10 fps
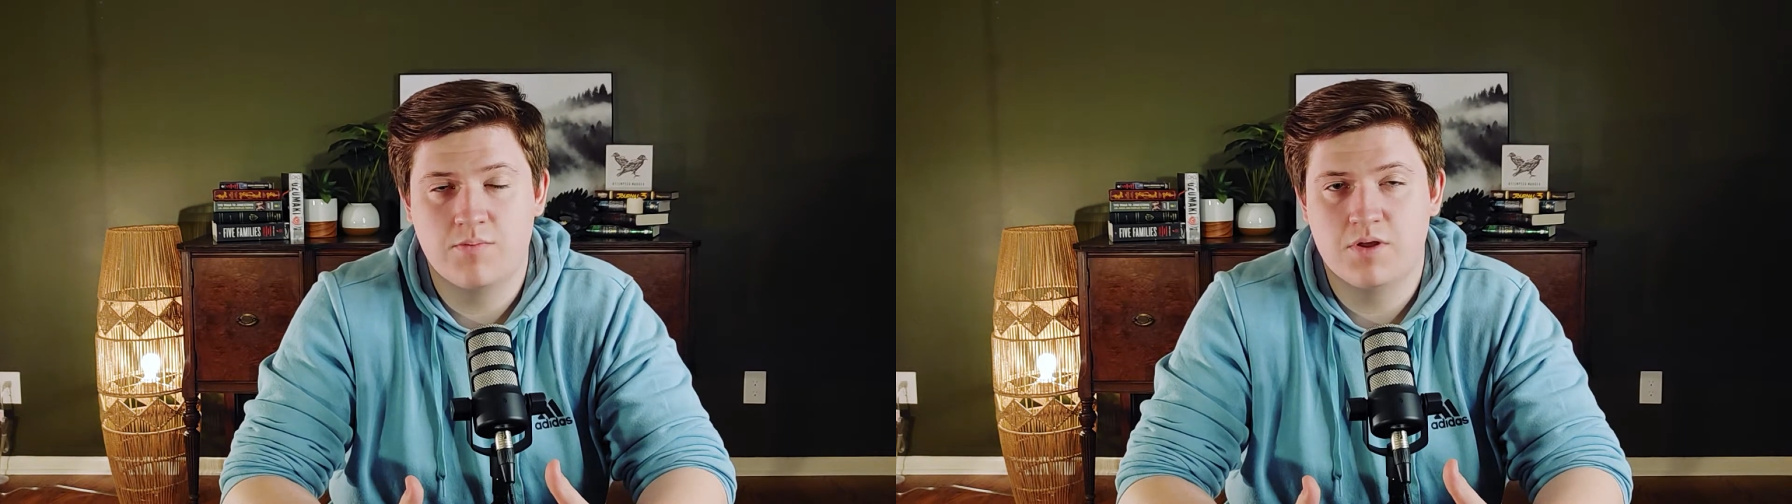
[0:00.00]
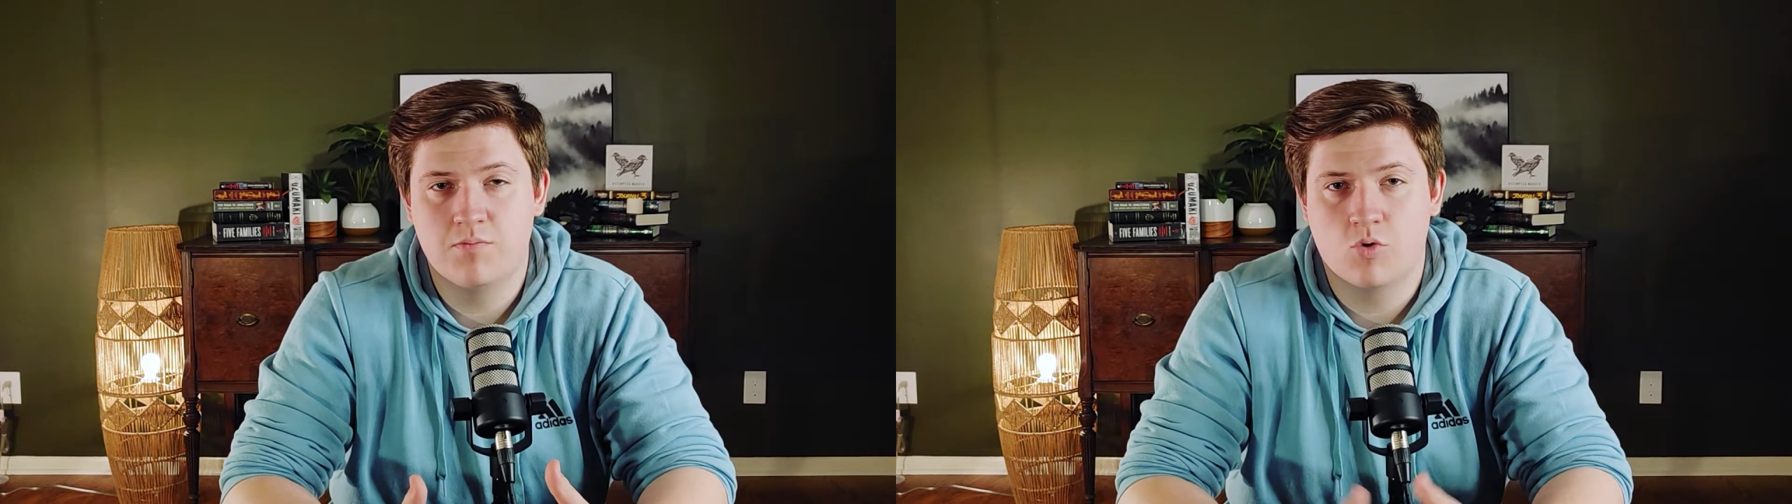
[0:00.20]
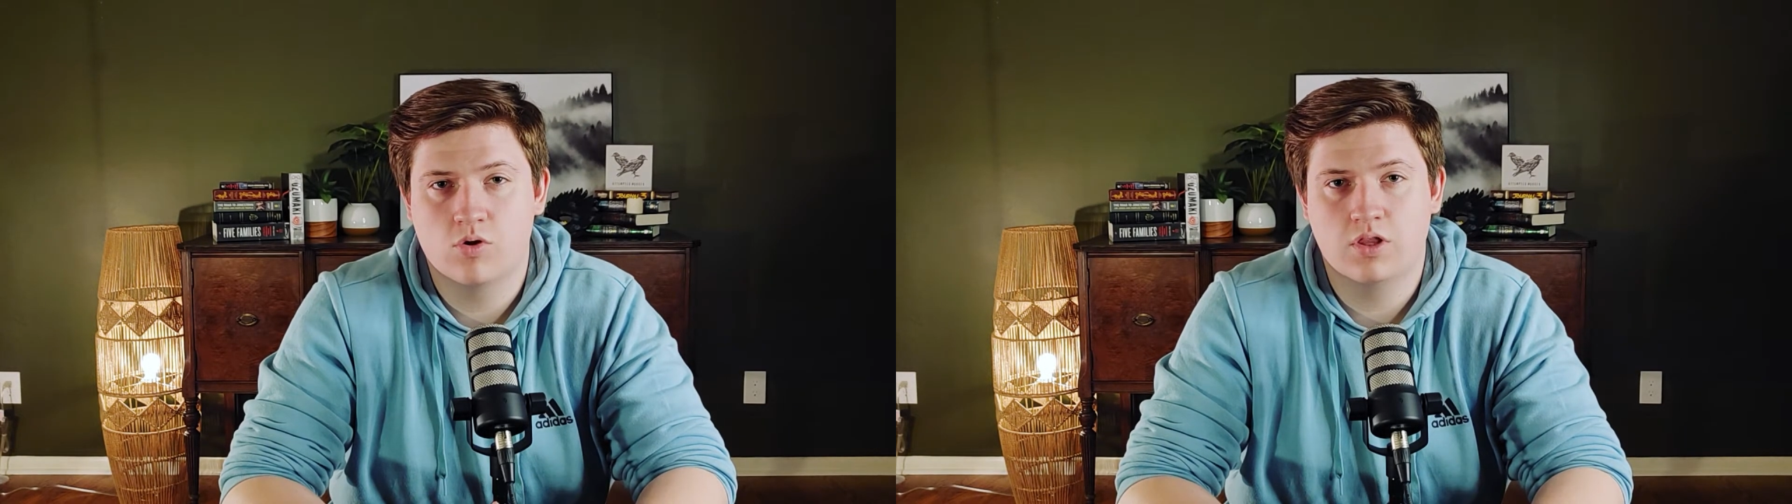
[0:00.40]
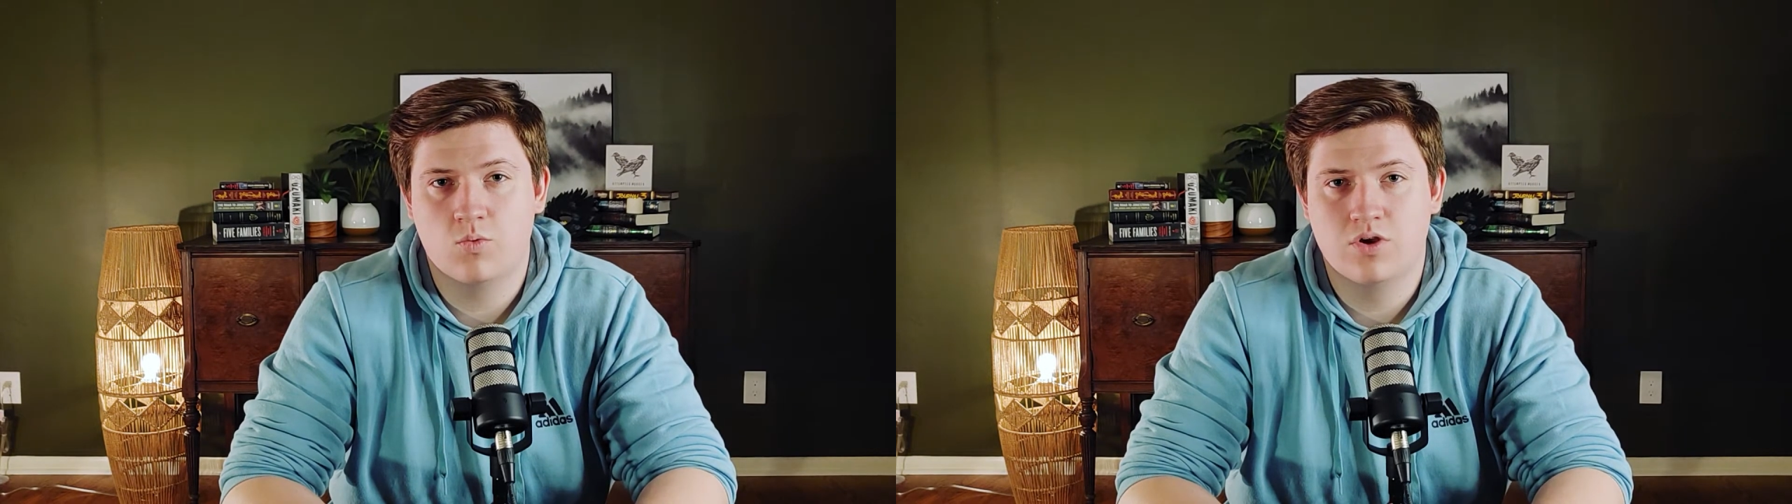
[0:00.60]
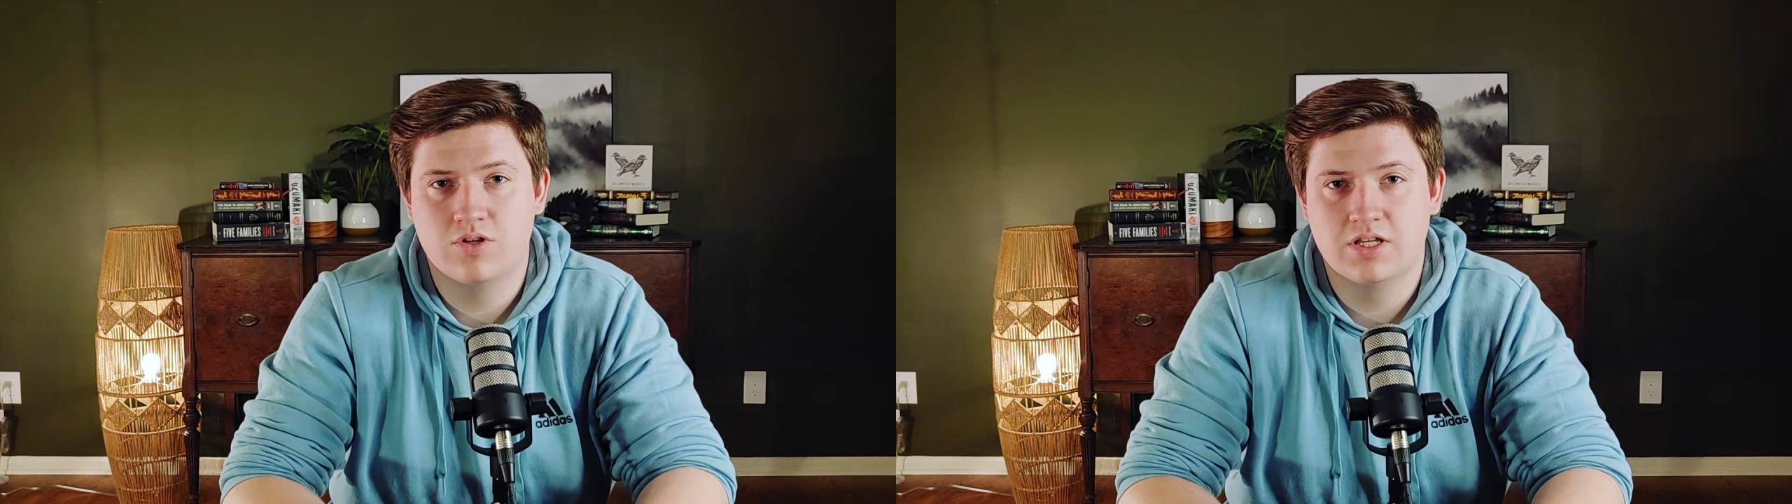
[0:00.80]
been mortally
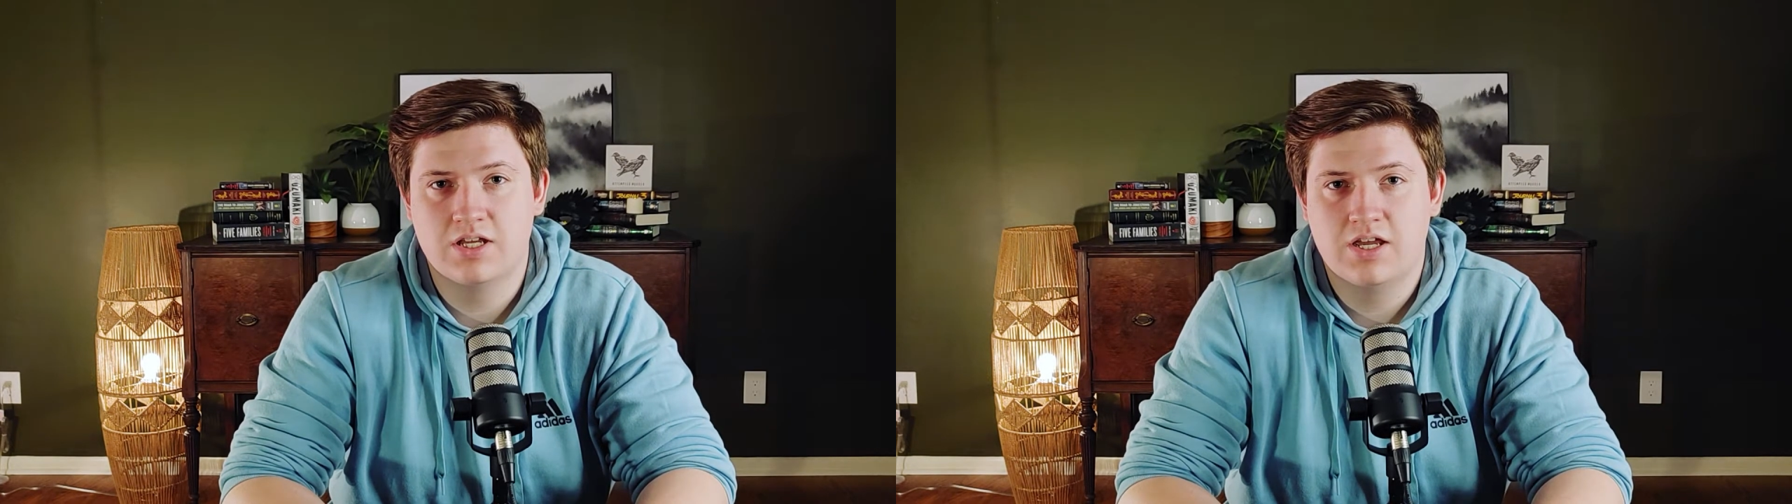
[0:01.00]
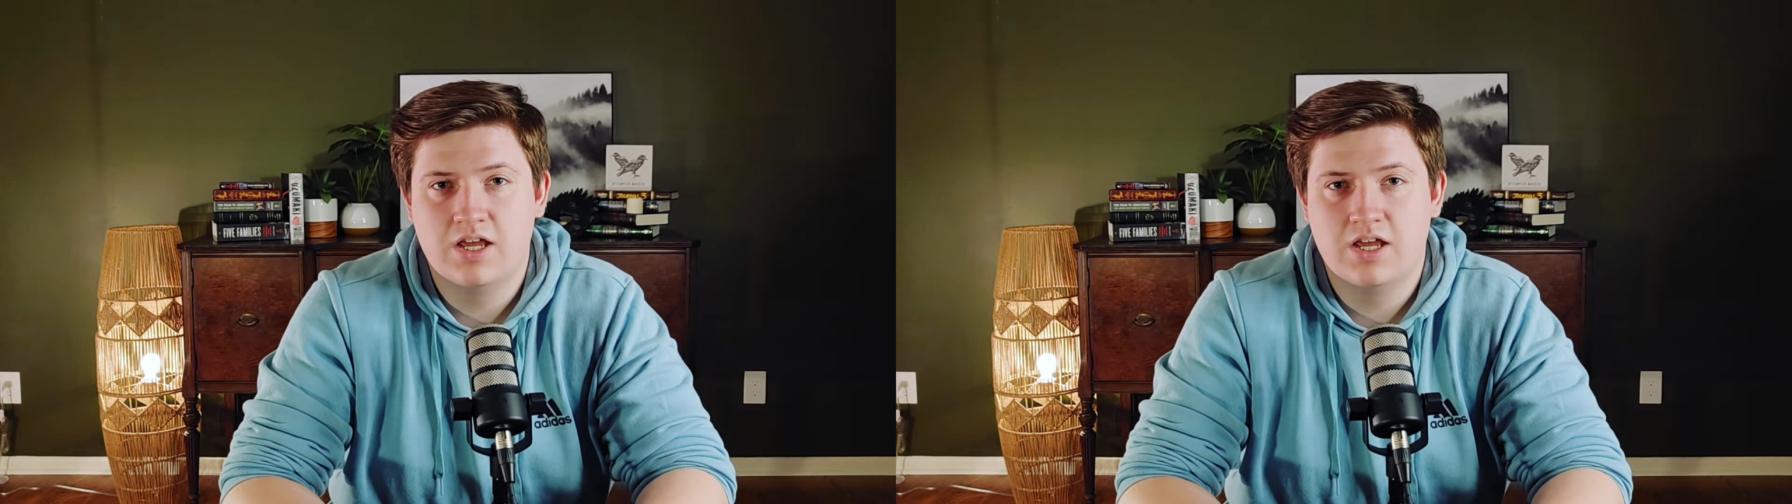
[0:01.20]
wounded,